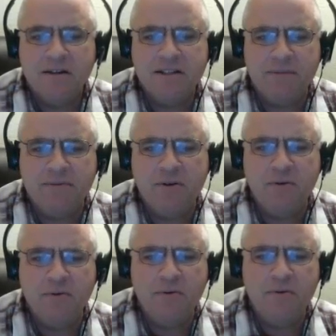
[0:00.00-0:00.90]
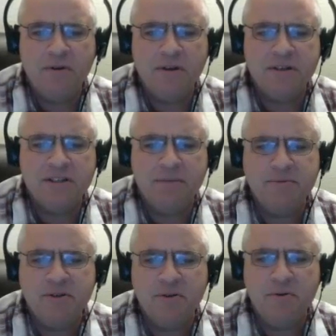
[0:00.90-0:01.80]
Step two is
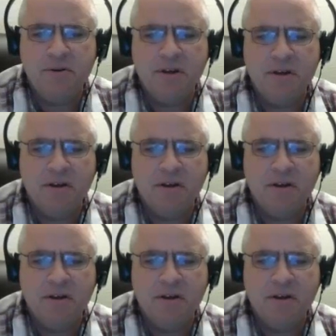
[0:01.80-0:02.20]
substitute